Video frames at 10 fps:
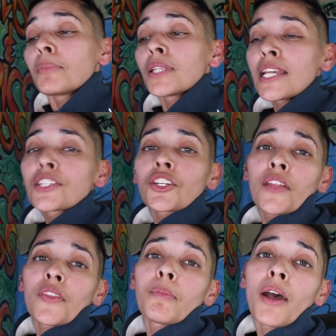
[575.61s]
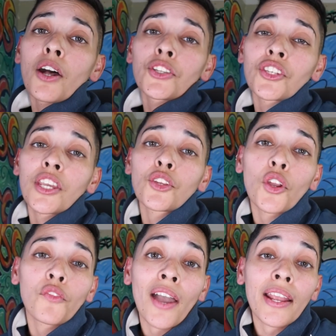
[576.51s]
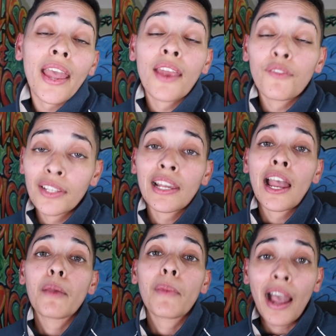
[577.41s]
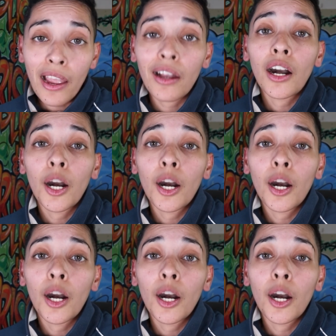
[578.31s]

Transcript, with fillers: please turn on the bell so you can get notified every time I